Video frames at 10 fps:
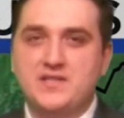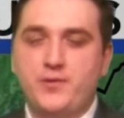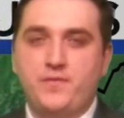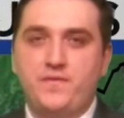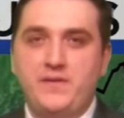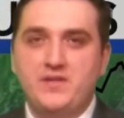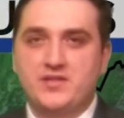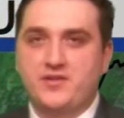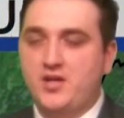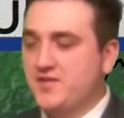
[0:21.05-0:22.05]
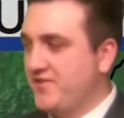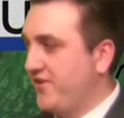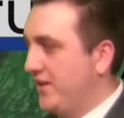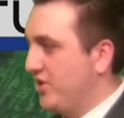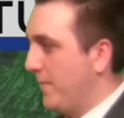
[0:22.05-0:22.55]
to low 50s across the
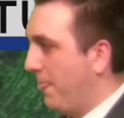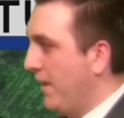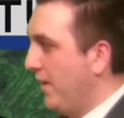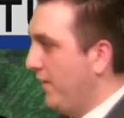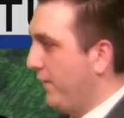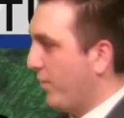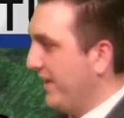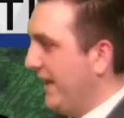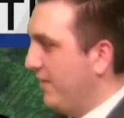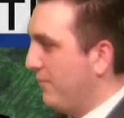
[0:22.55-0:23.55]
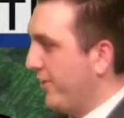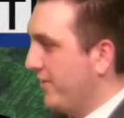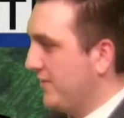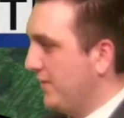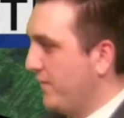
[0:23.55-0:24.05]
region. 48 in
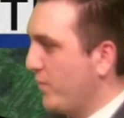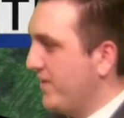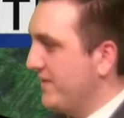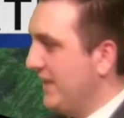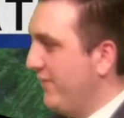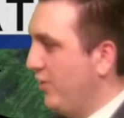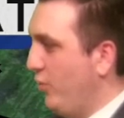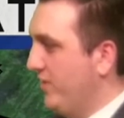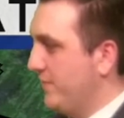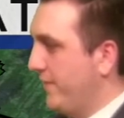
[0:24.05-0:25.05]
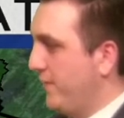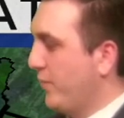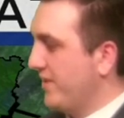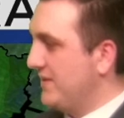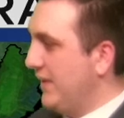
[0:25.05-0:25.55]
Marlinton, 47 in Lewisburg,
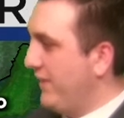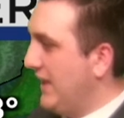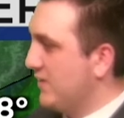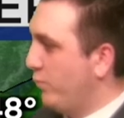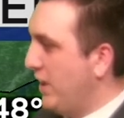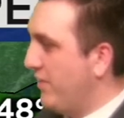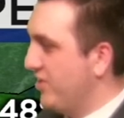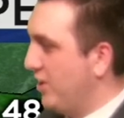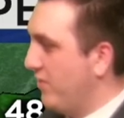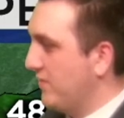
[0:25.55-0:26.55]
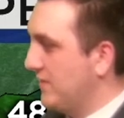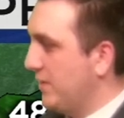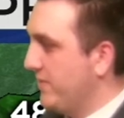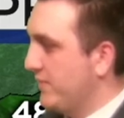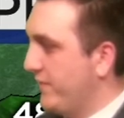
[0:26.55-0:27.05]
47 as well as you go into
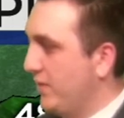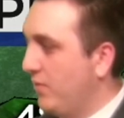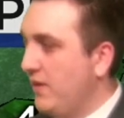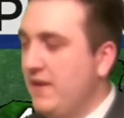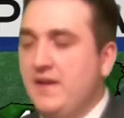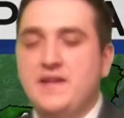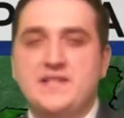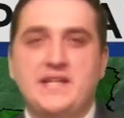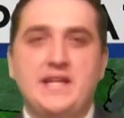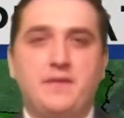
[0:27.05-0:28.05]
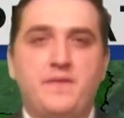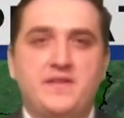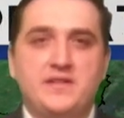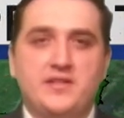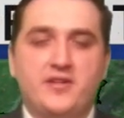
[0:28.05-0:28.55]
Summersville, sitting at
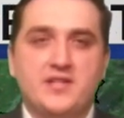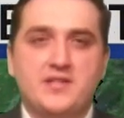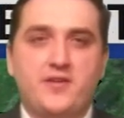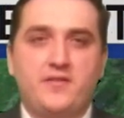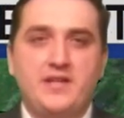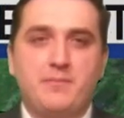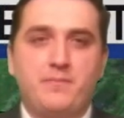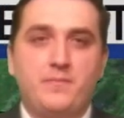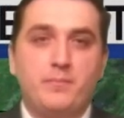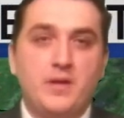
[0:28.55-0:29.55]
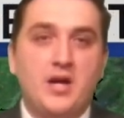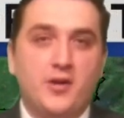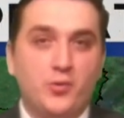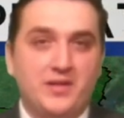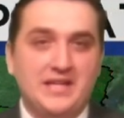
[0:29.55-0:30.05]
50 degrees currently in
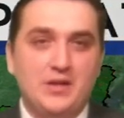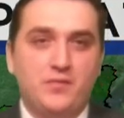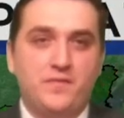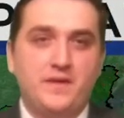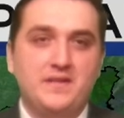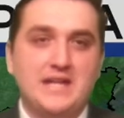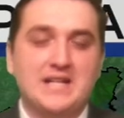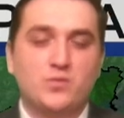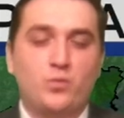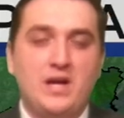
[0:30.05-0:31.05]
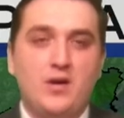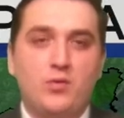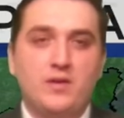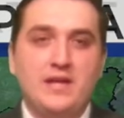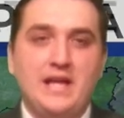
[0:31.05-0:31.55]
Oak Hill, 50 as
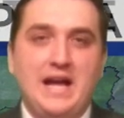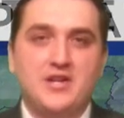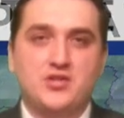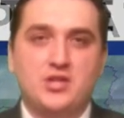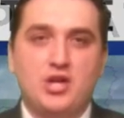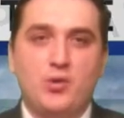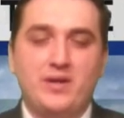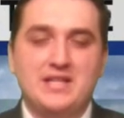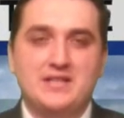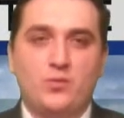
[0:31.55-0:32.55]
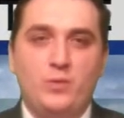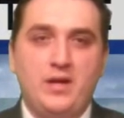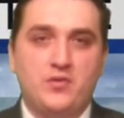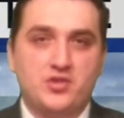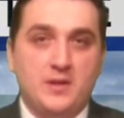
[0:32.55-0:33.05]
well as you go into
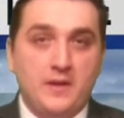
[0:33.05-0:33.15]
Welch.